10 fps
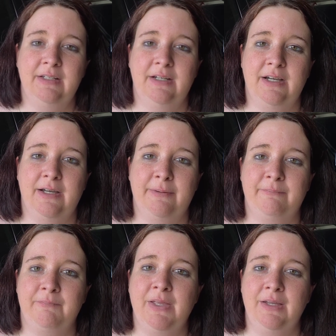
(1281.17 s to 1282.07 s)

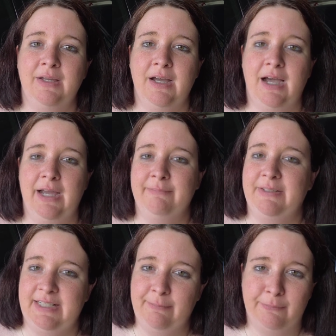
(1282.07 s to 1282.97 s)
I'm
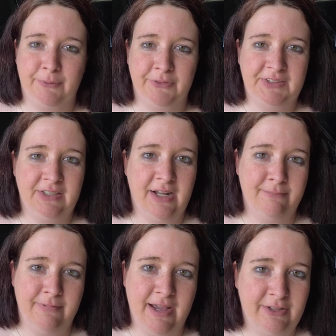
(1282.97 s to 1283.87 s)
the type of person,
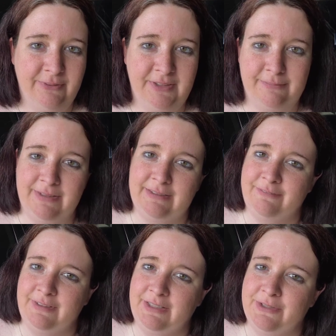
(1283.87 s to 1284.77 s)
I'm not going to make a
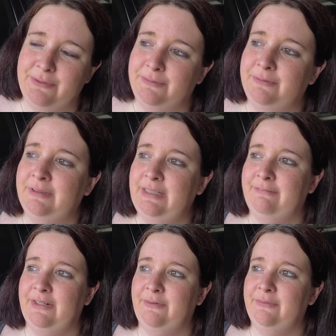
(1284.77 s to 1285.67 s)
video
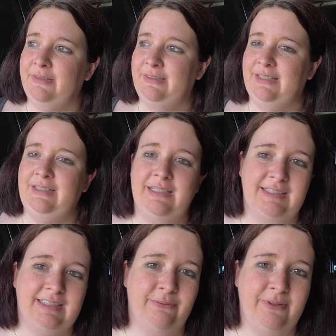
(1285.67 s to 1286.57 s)
if I don't think
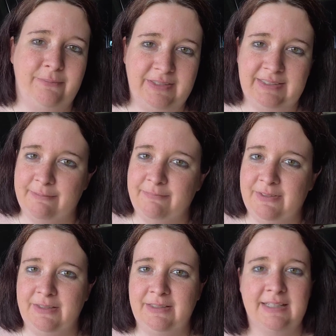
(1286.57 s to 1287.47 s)
it's going to be
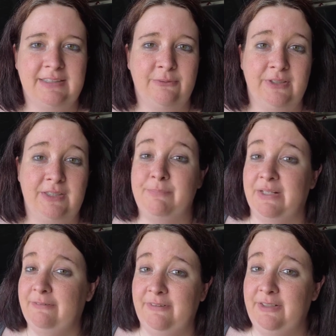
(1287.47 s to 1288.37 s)
something that's going to
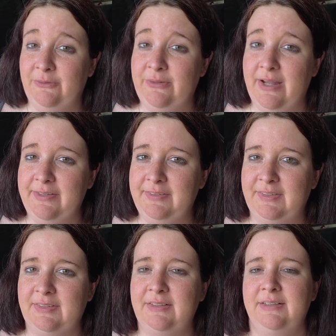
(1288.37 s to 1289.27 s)
benefit you
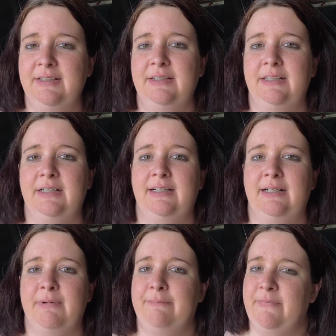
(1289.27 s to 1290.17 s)
guys.
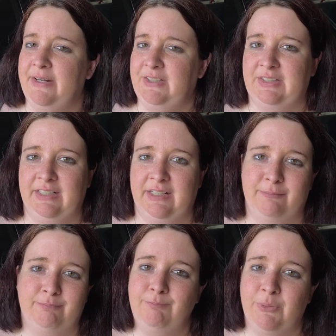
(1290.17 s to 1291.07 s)
I'm not just
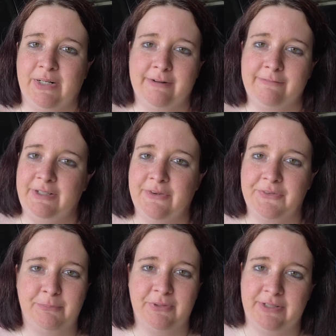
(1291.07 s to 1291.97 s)
gonna put out a video
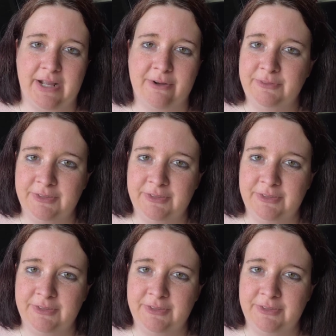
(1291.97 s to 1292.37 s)
to put it out.